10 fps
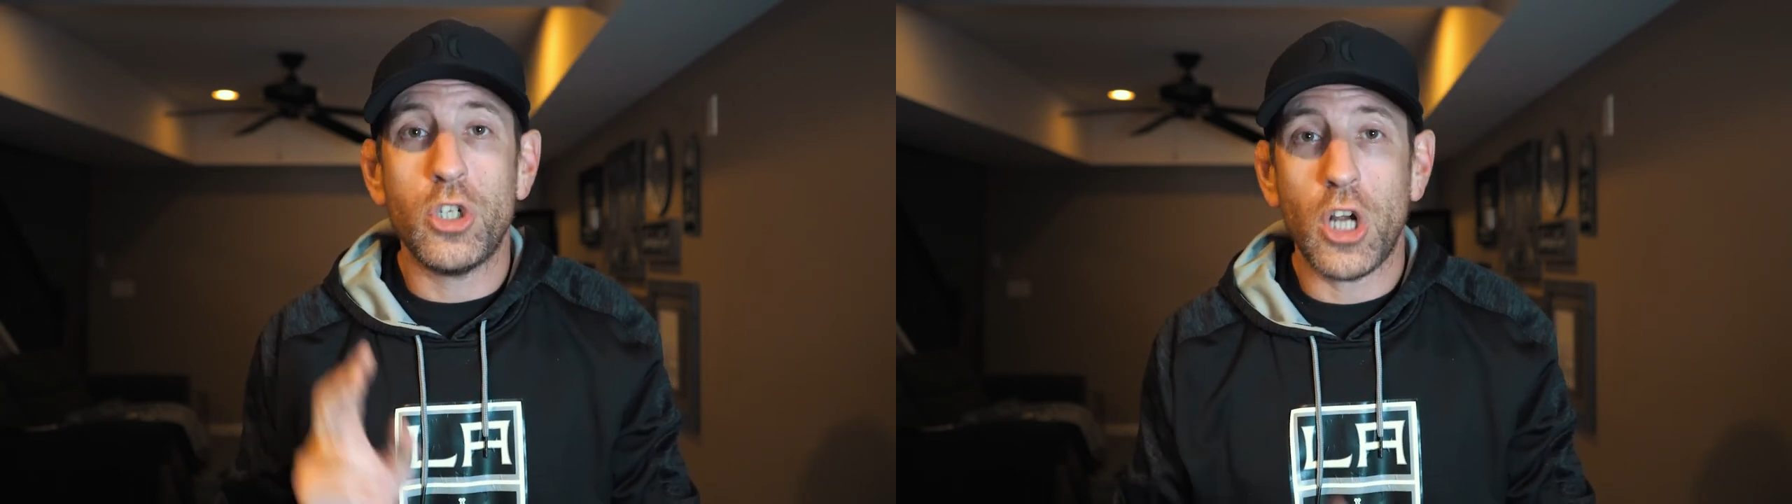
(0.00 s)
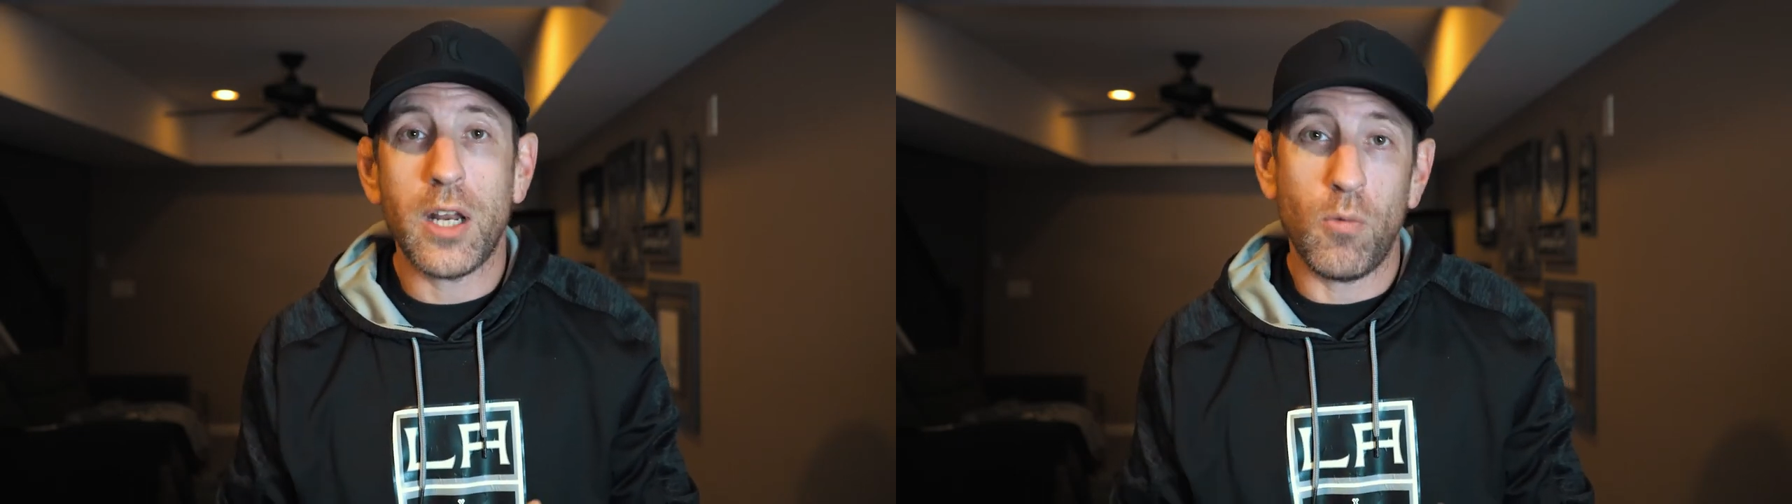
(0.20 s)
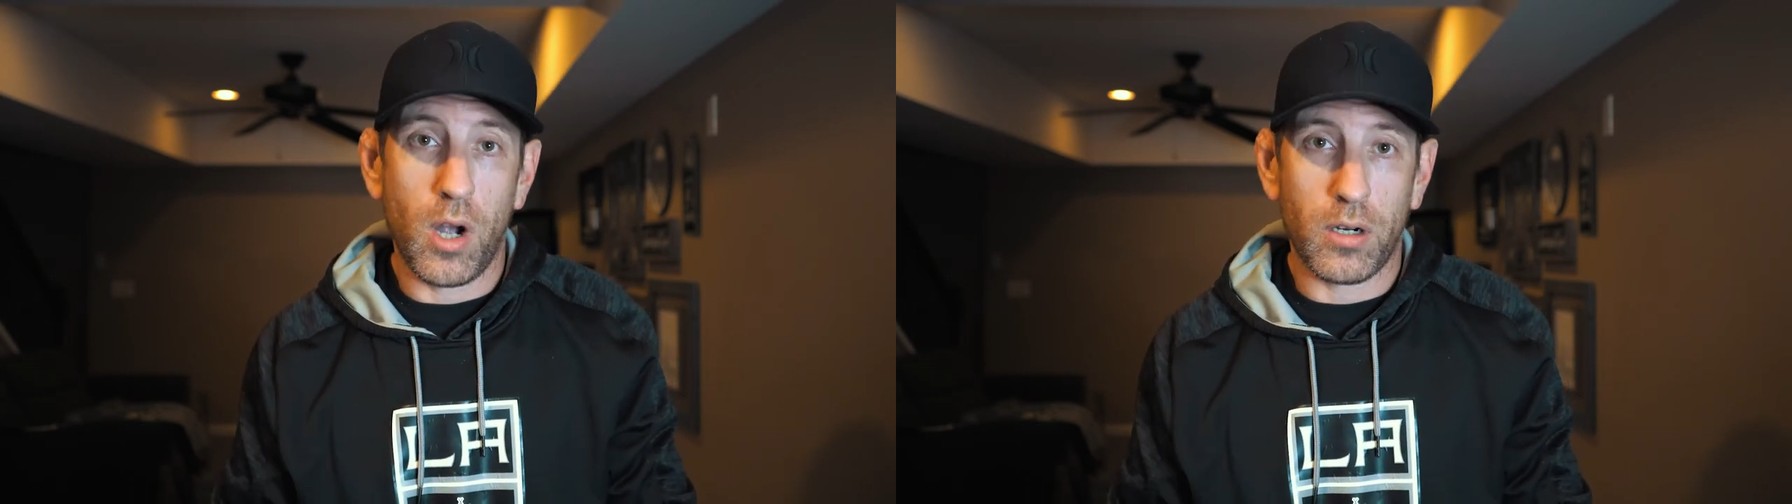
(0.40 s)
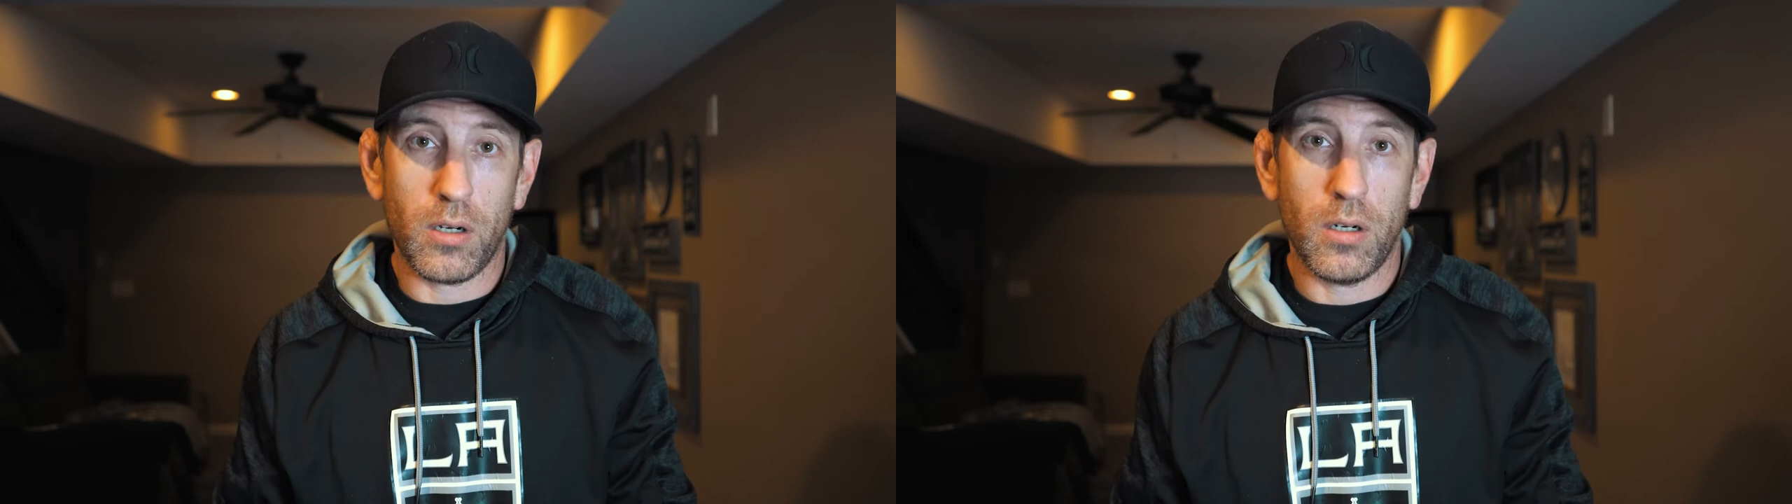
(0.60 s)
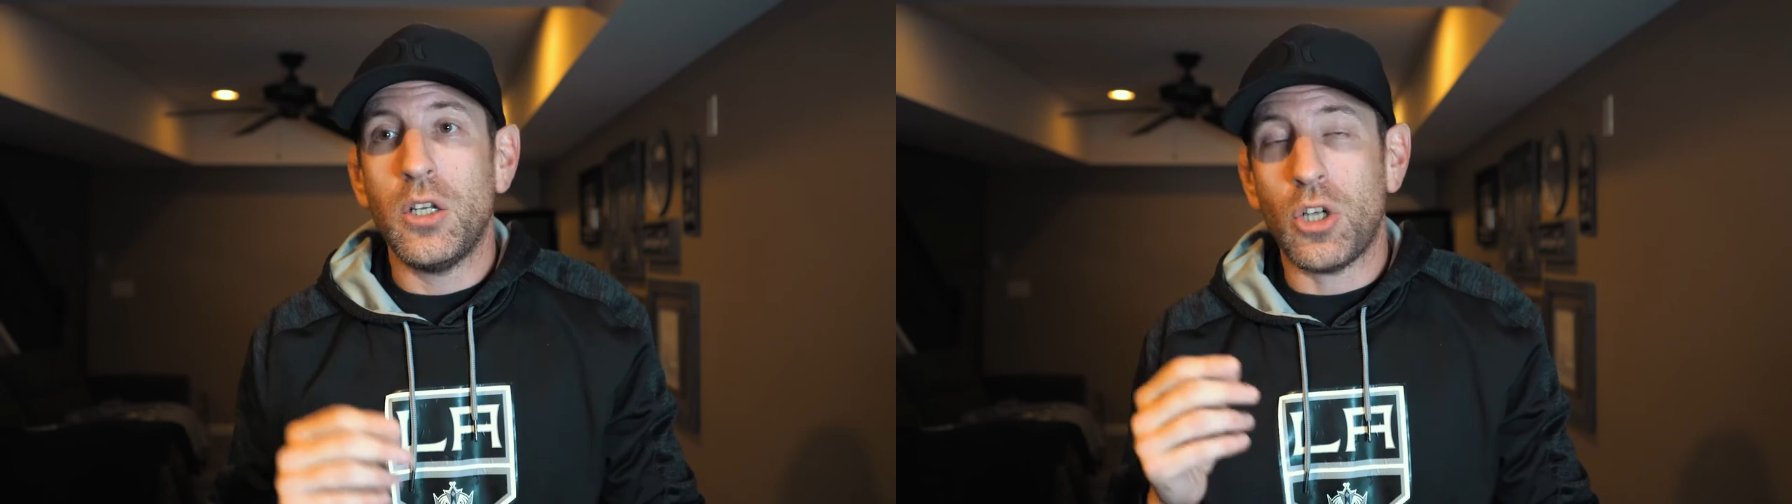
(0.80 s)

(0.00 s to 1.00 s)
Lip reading: Johnny Walker.